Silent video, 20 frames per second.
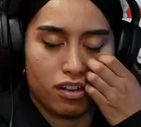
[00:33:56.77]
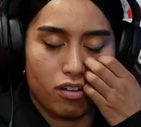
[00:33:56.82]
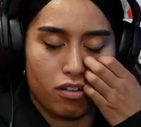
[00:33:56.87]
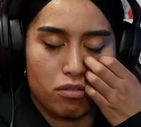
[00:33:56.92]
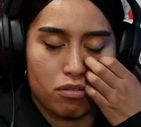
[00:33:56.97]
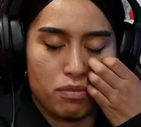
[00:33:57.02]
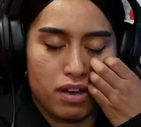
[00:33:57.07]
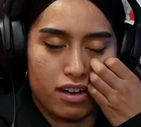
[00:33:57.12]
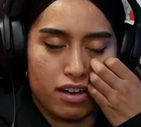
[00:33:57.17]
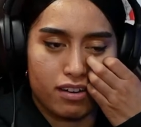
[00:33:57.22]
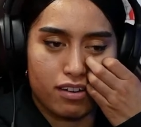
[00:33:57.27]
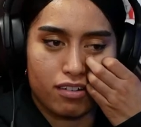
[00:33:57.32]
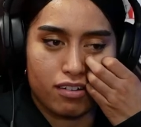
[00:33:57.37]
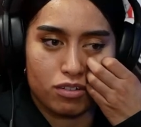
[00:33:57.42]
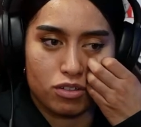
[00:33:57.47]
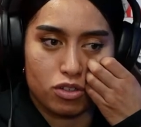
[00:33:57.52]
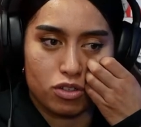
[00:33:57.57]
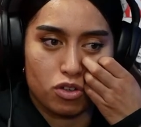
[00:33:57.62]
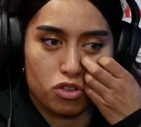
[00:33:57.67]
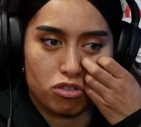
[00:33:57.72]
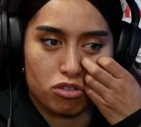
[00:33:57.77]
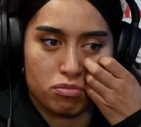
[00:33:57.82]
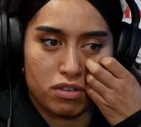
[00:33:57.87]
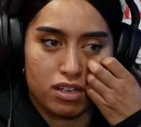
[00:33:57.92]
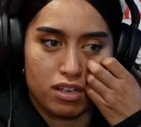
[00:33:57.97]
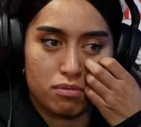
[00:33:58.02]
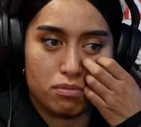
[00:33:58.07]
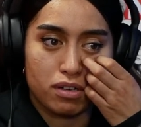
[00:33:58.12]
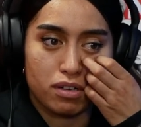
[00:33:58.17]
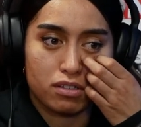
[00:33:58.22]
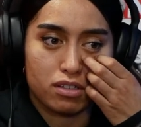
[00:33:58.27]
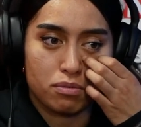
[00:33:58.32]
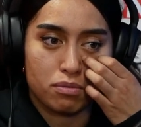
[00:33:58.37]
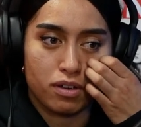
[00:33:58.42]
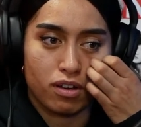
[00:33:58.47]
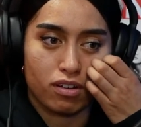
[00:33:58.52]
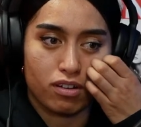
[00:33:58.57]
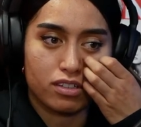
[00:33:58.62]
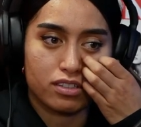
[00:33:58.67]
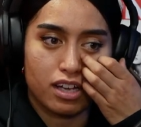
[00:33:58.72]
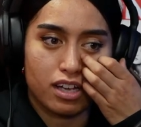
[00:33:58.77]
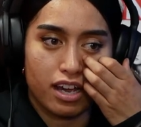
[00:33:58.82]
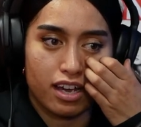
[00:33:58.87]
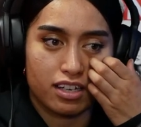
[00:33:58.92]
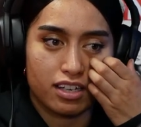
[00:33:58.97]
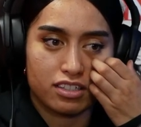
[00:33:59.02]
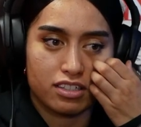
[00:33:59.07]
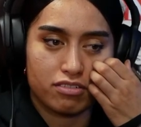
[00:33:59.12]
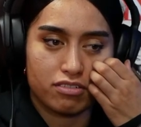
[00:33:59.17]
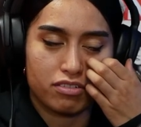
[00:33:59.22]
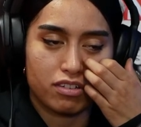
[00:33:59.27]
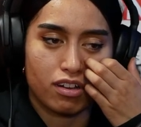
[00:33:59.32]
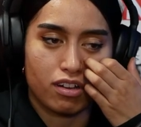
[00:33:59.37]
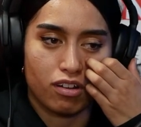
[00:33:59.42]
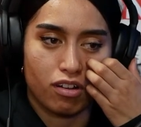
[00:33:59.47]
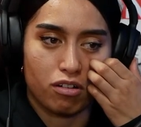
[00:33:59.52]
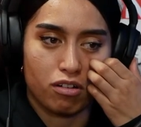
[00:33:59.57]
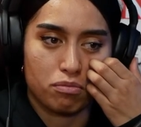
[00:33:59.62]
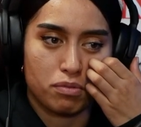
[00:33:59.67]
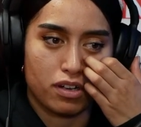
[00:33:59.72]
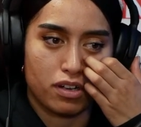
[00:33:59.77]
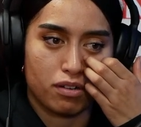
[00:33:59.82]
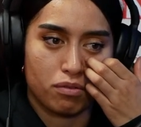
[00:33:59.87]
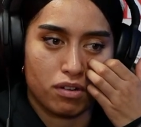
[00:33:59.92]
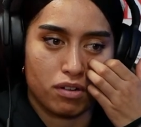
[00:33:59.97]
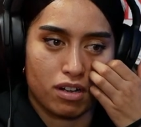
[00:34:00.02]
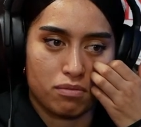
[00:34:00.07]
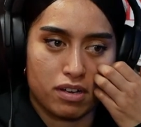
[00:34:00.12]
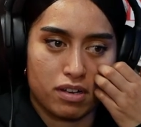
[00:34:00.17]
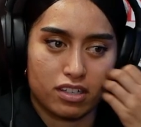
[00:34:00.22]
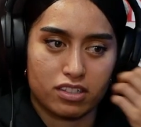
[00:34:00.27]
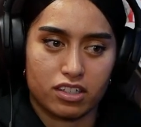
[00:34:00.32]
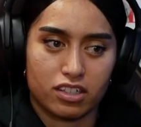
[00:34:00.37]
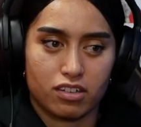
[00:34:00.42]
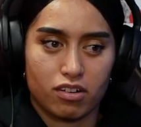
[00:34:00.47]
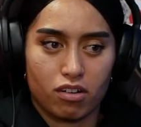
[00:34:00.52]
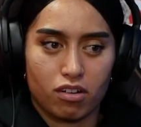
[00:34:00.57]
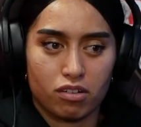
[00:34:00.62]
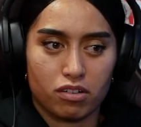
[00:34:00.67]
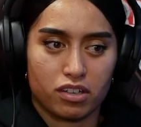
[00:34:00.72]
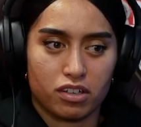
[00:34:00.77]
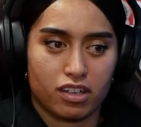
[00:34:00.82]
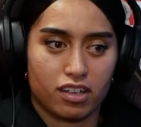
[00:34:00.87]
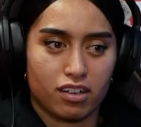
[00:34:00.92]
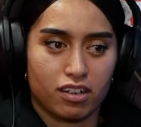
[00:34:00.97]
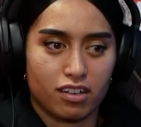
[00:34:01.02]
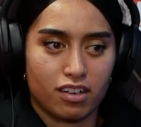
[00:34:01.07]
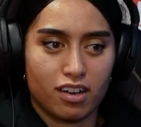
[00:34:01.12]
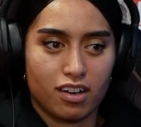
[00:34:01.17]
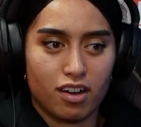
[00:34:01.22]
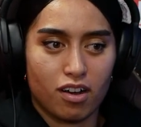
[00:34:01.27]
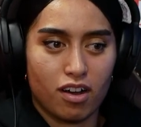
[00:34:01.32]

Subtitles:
a lot about it on social media, but to be honest, I actually feel a lot better when I'm actually not looking